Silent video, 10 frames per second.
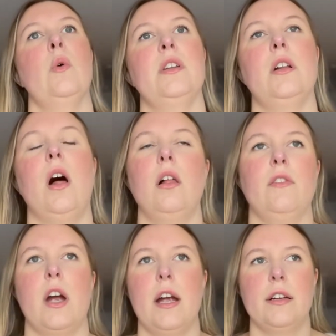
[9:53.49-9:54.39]
We did all of
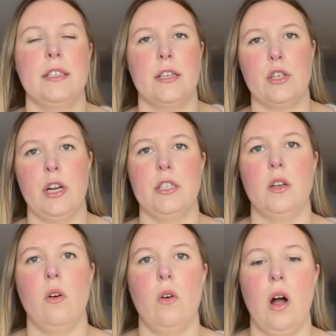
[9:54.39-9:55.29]
our errands yesterday,
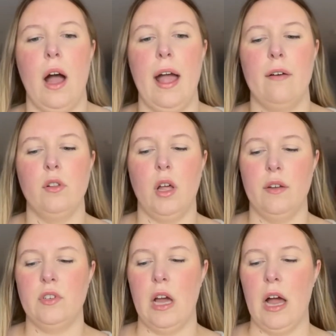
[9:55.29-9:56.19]
so I have a lot
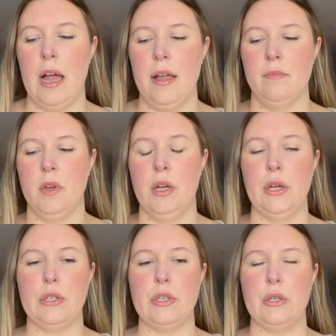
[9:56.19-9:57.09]
of time
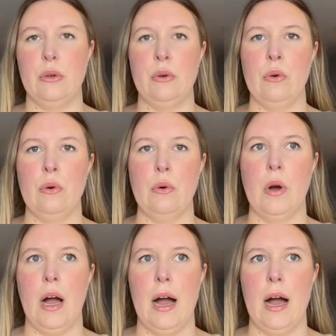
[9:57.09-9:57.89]
to,